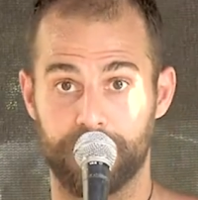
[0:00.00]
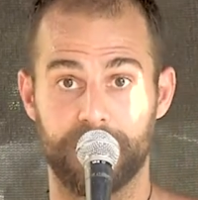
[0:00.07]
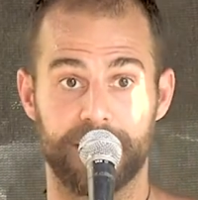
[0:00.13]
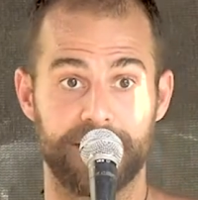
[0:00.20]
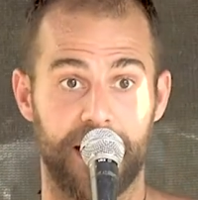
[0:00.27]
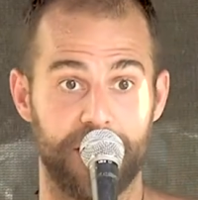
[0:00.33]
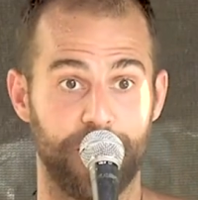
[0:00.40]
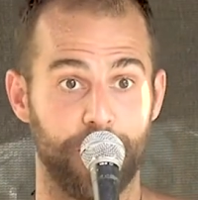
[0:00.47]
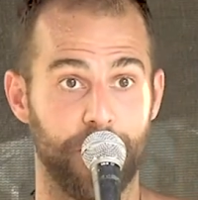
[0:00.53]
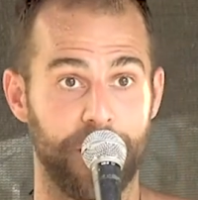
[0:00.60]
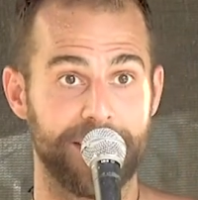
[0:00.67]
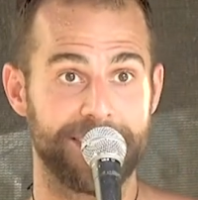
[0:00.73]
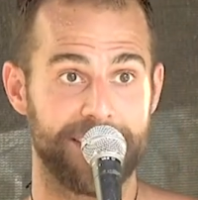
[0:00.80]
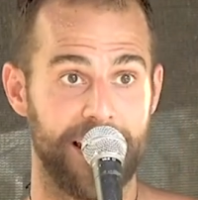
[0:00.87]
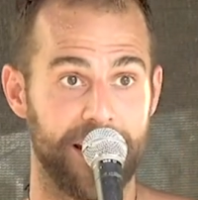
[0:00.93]
decide that you want
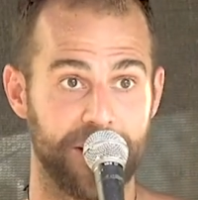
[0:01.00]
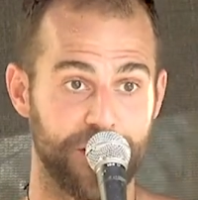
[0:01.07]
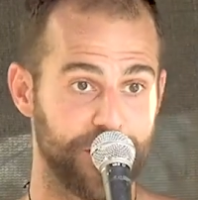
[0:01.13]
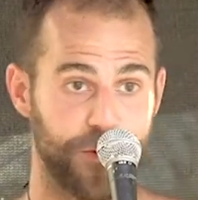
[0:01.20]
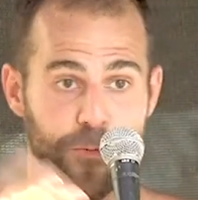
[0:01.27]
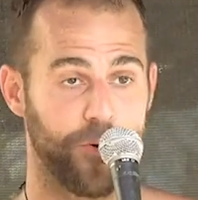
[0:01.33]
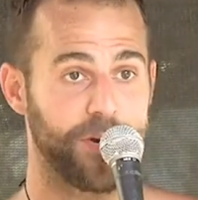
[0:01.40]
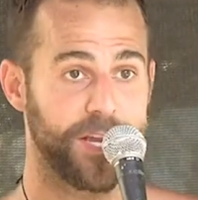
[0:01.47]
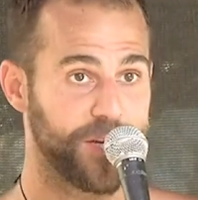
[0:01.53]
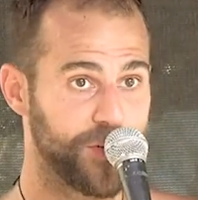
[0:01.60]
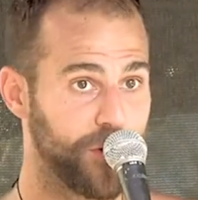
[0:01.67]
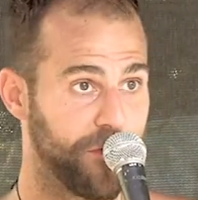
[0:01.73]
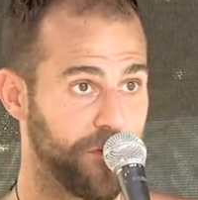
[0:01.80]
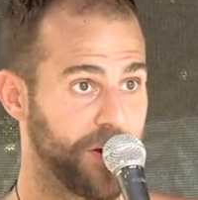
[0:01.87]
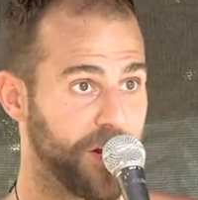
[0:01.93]
to ascend because you're working
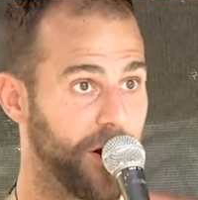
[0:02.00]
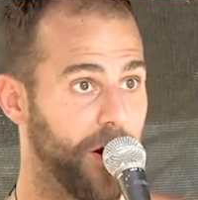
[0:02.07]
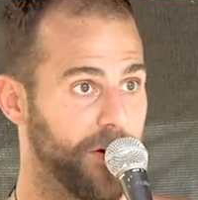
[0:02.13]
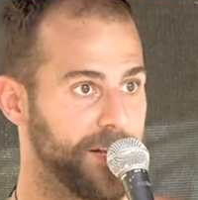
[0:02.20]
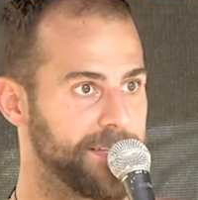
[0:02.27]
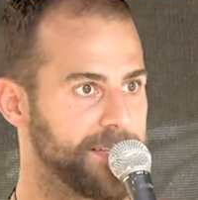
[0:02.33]
so freaking hard